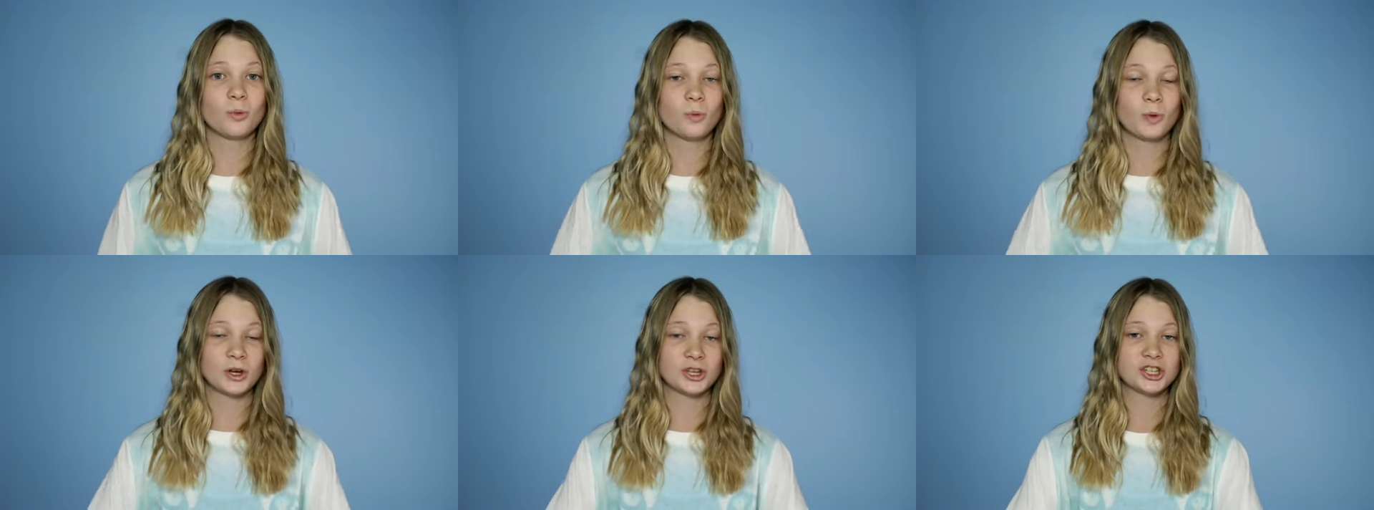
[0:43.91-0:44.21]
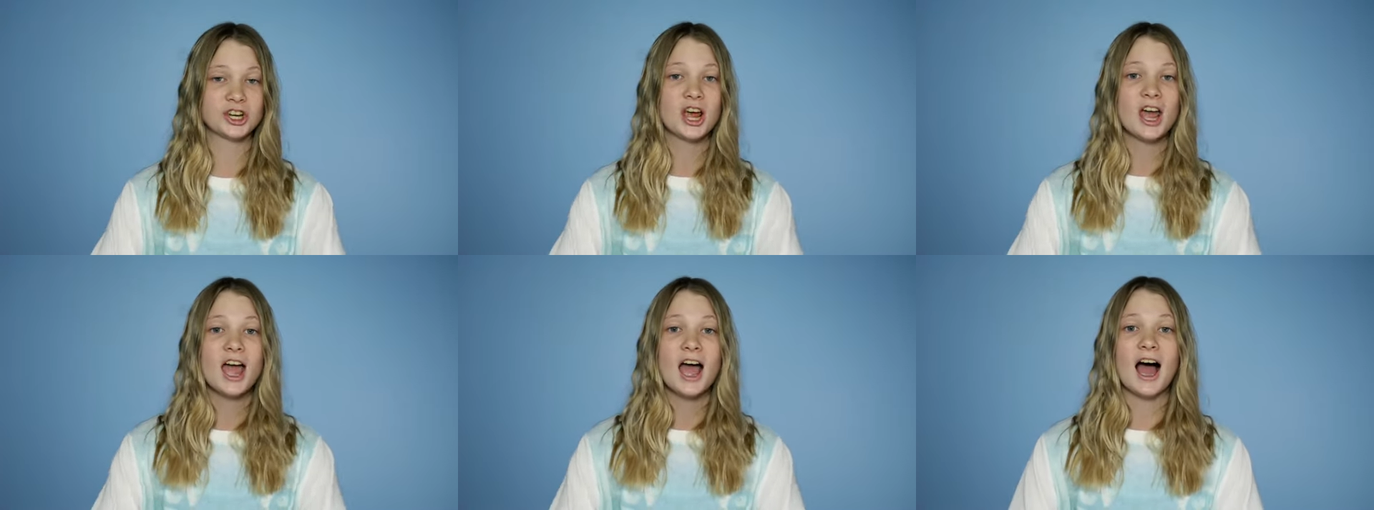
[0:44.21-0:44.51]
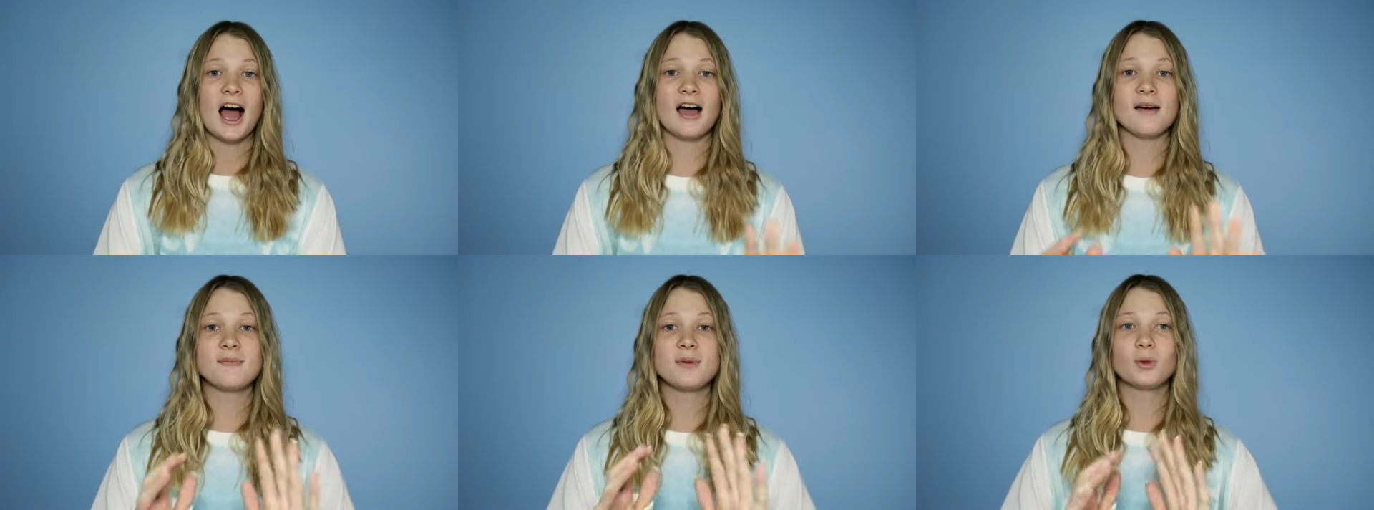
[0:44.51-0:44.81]
which
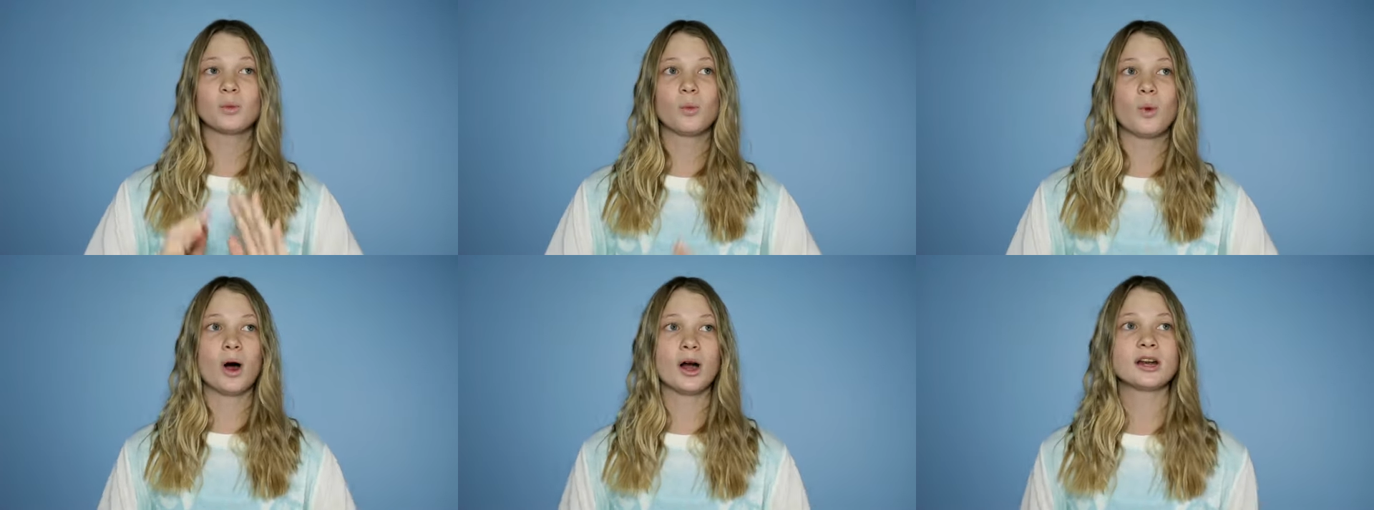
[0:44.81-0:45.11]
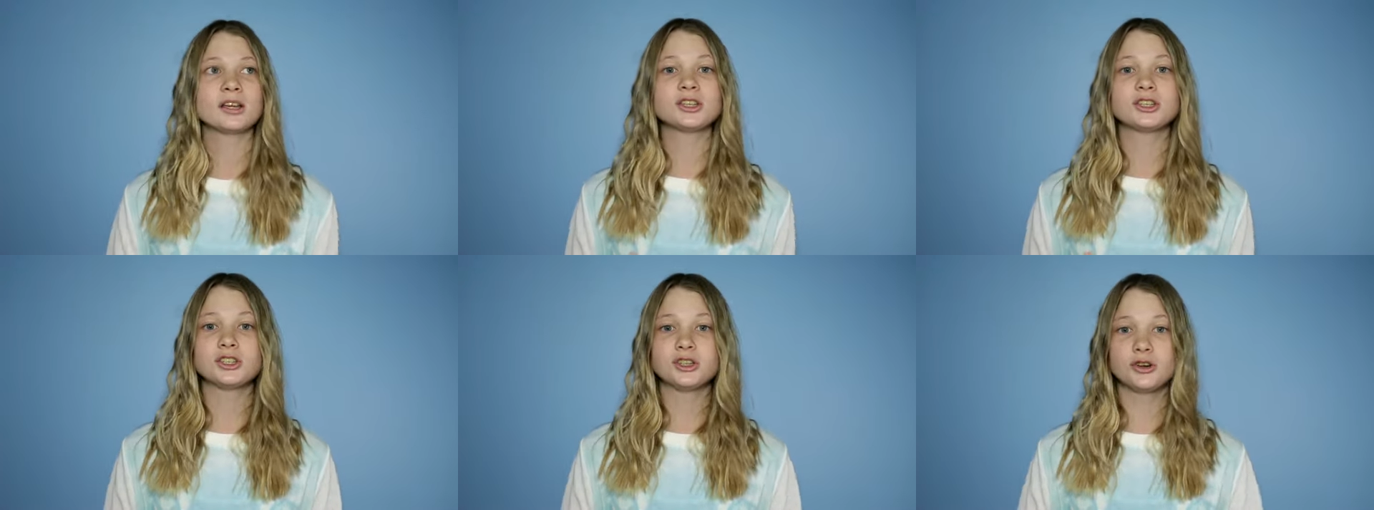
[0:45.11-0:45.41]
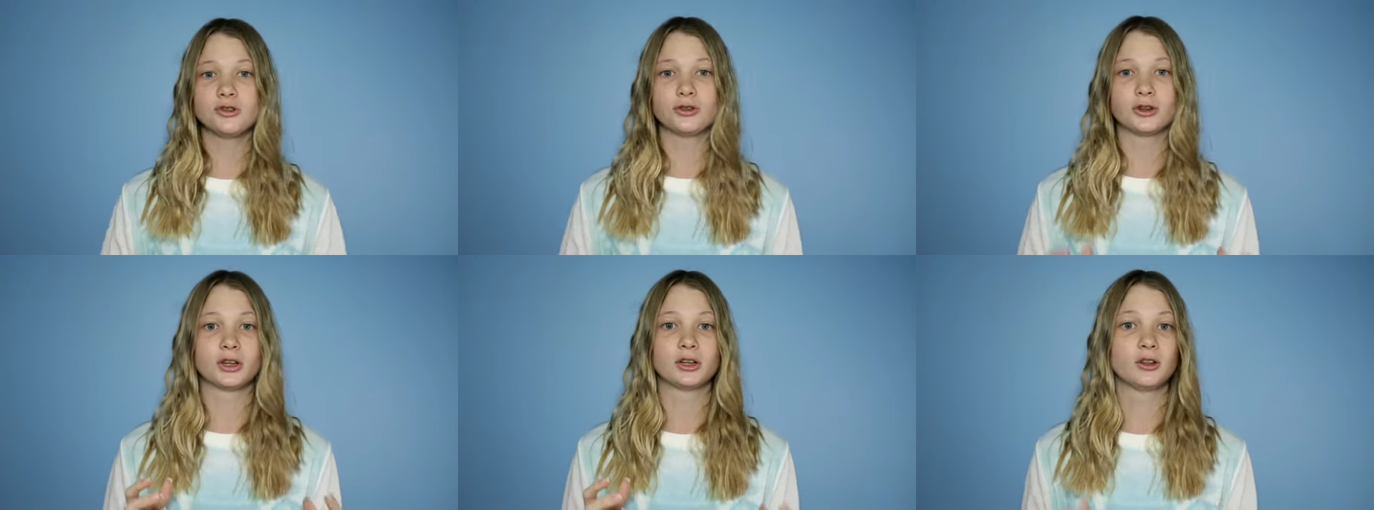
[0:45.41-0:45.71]
I've been wanting to
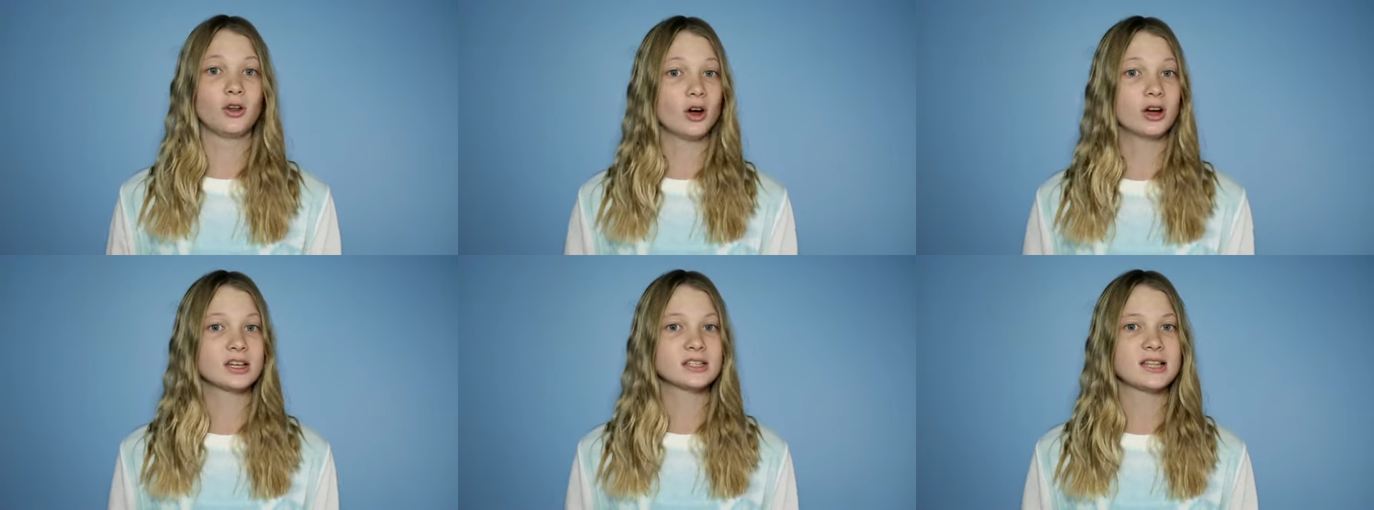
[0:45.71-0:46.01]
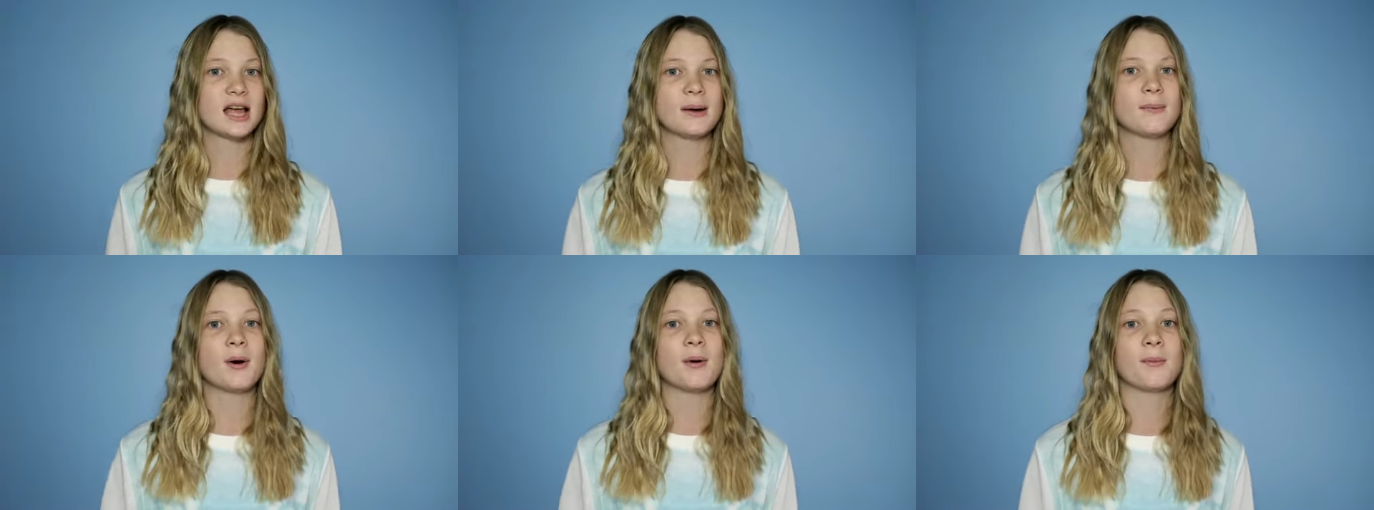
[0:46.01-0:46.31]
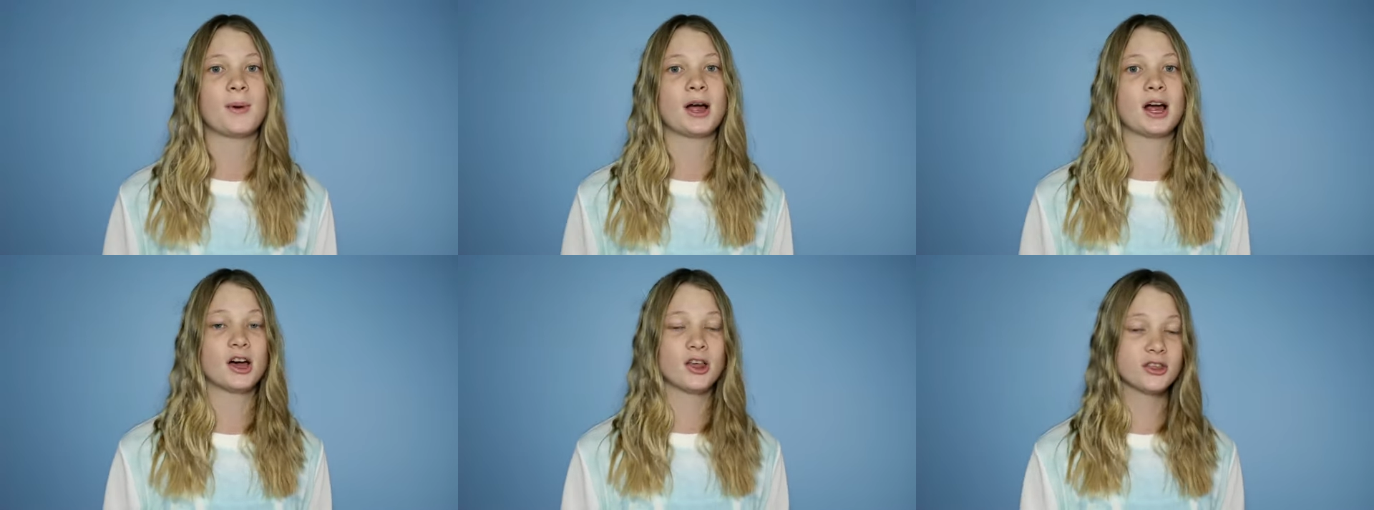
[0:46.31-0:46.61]
do for the longest time on
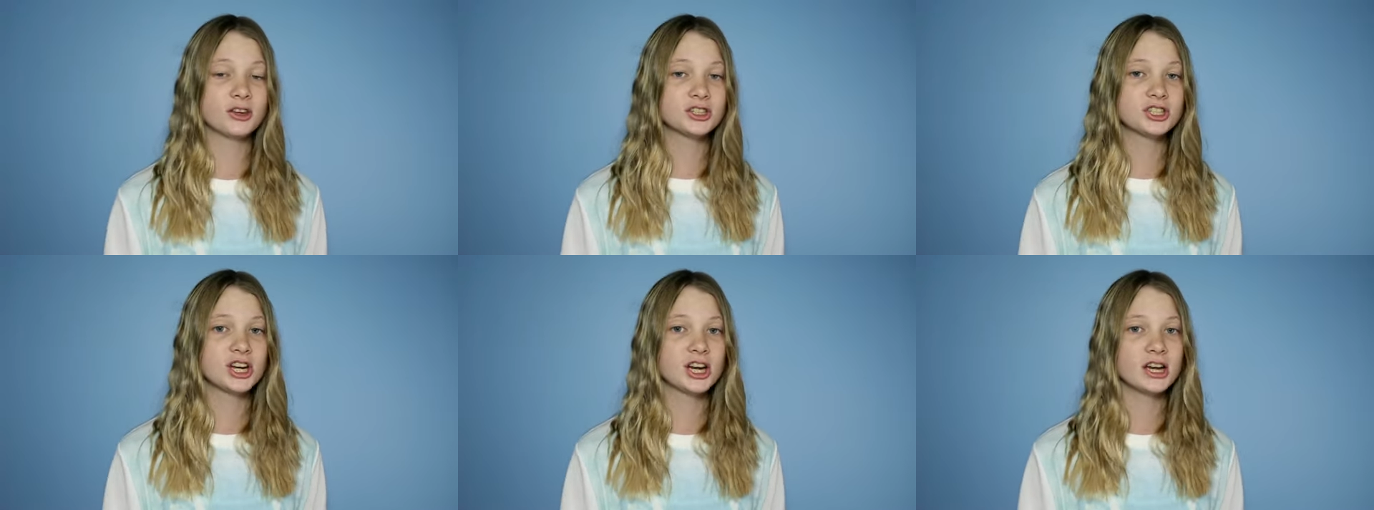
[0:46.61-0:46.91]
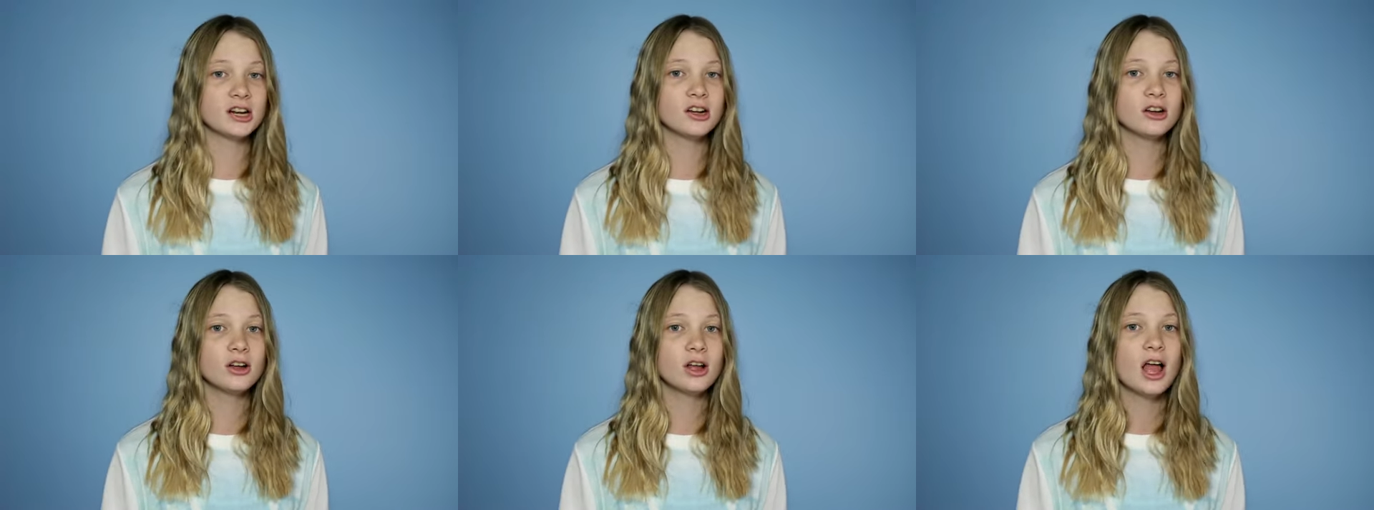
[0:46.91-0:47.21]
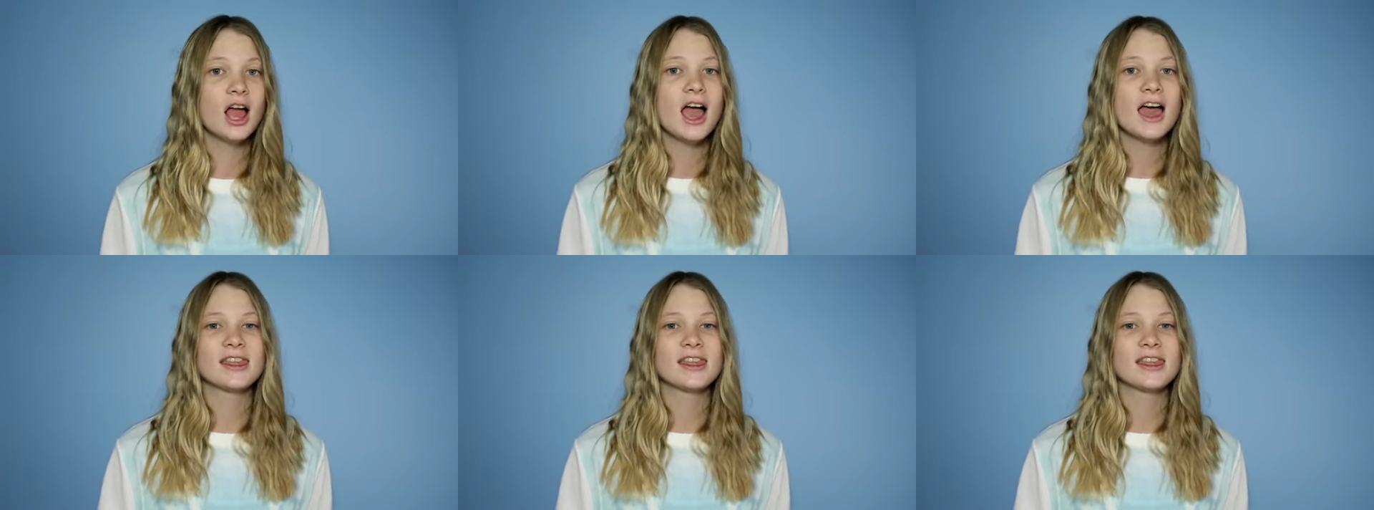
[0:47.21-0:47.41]
my other channel,